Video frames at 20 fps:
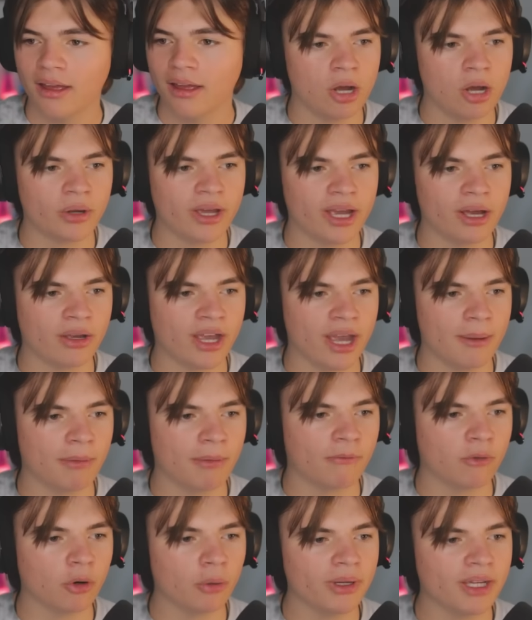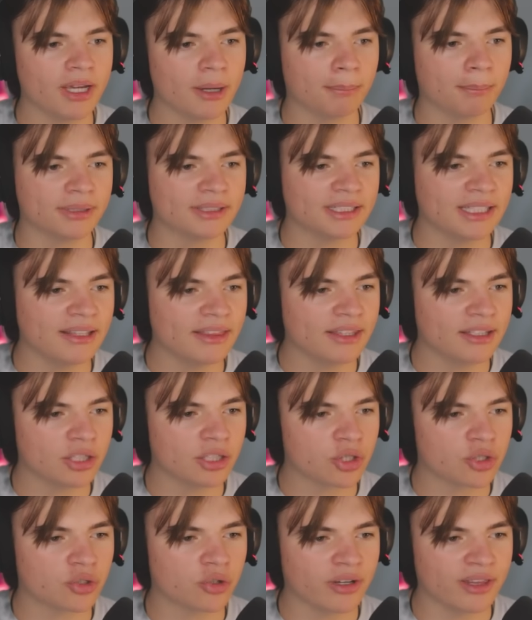Okay, okay, before we completely
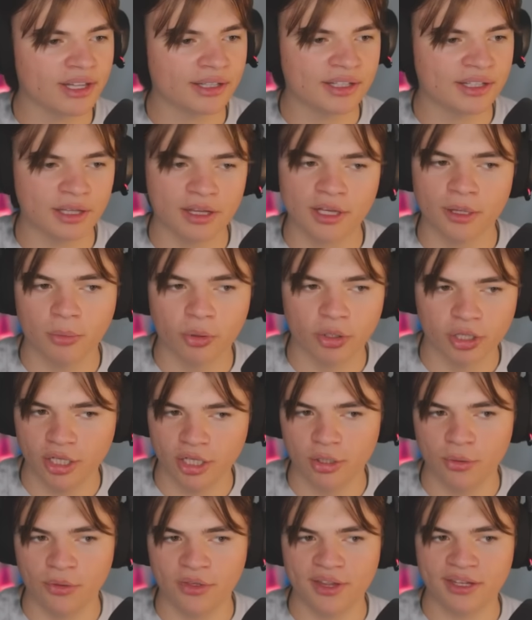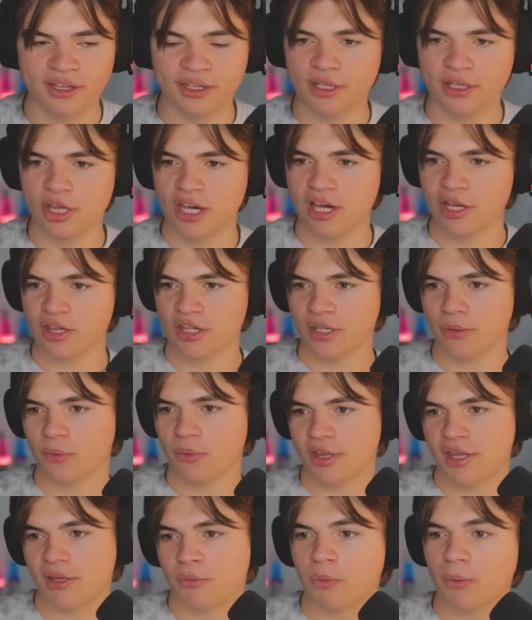destroy the system, we're gonna do this suggestion,
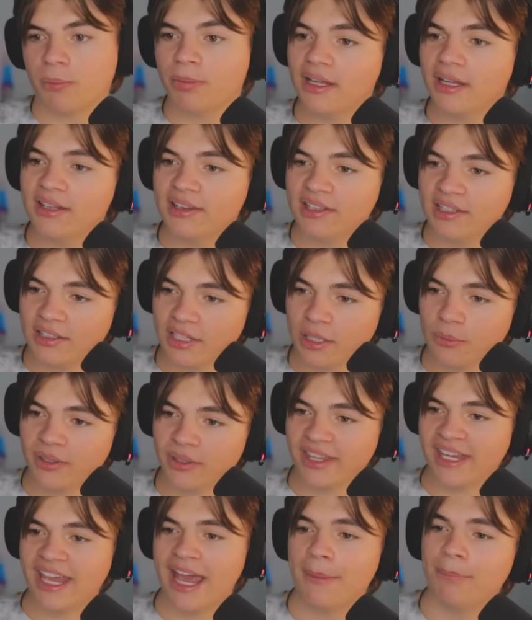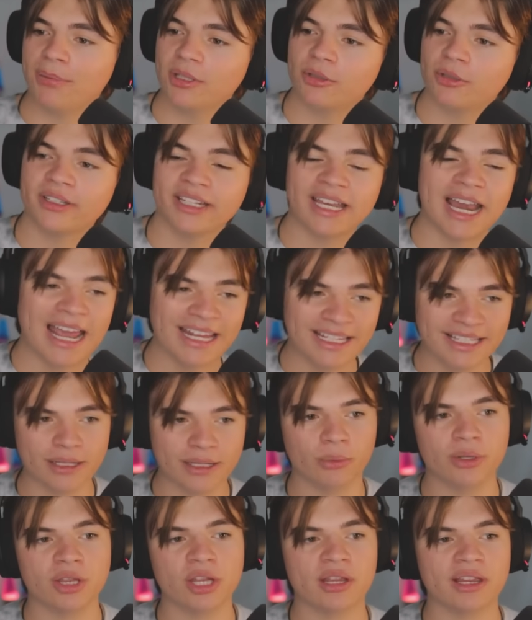which is replace the sun with Kepler-90,
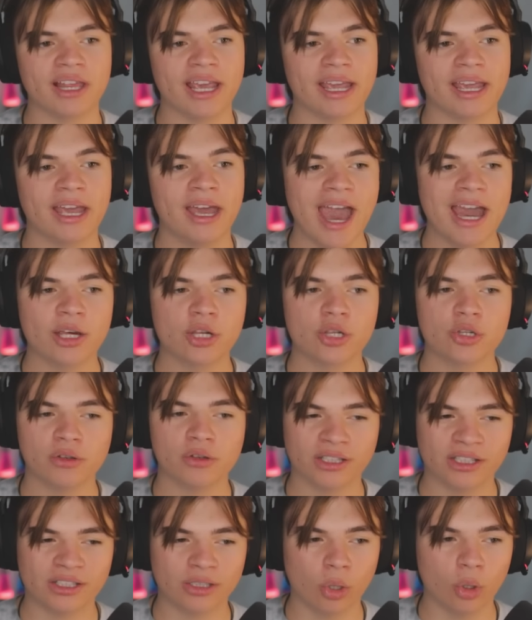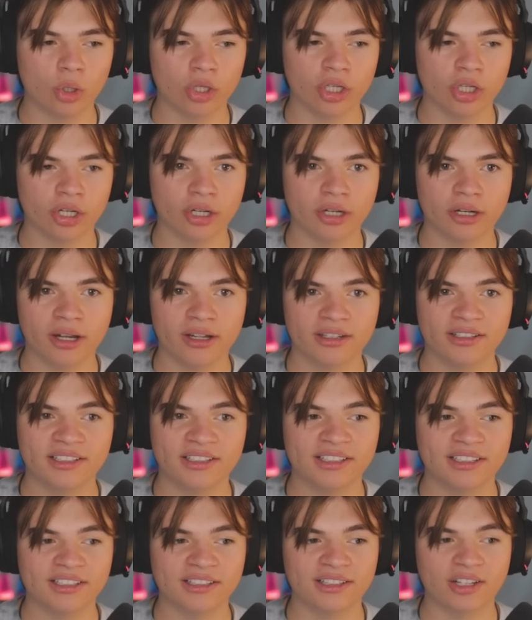which is a extra solar
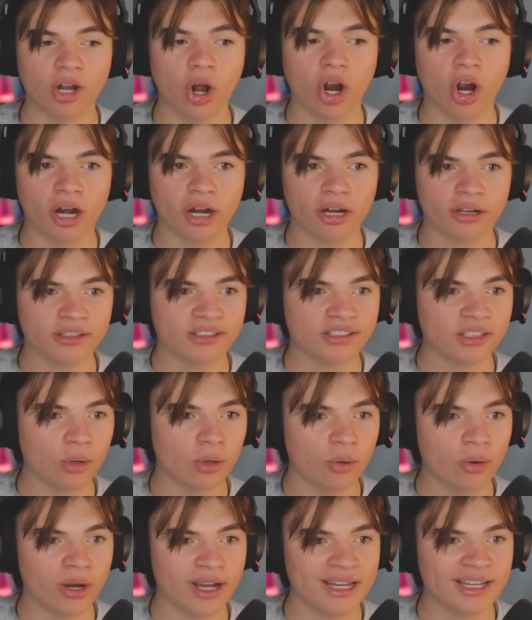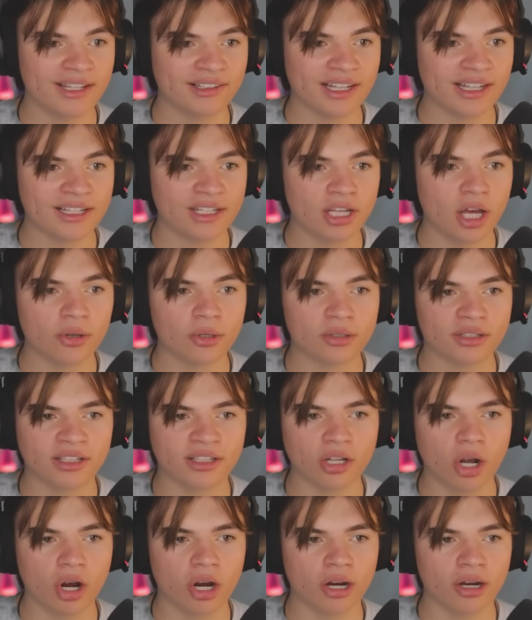star. So it is another
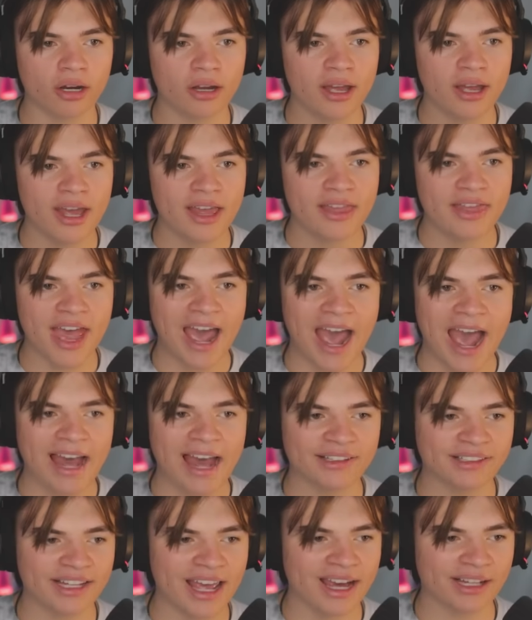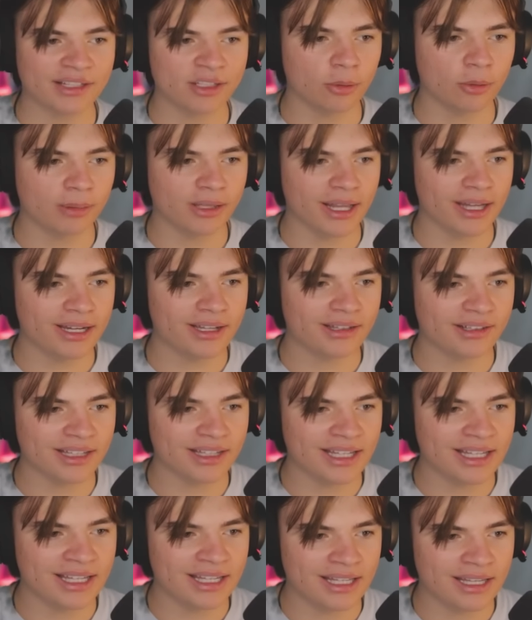star that has exoplanets
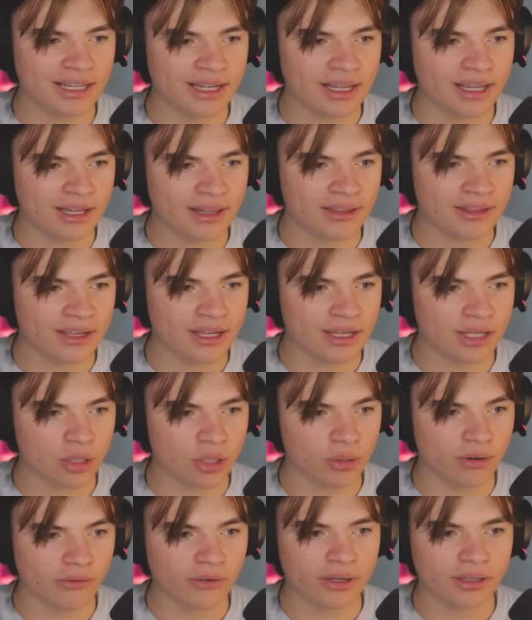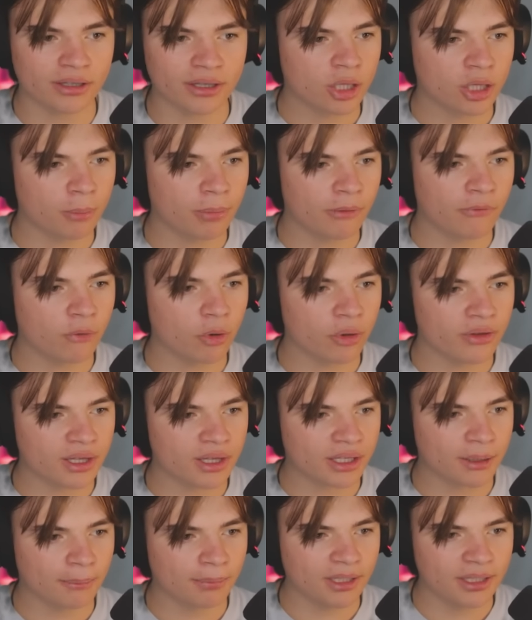in the universe. So before this
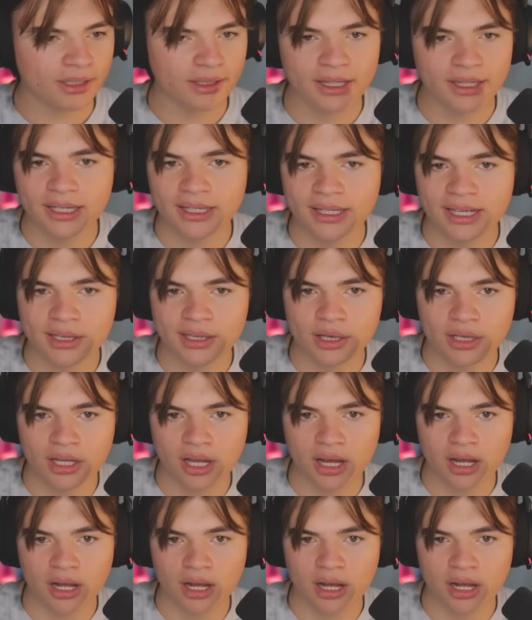completely gets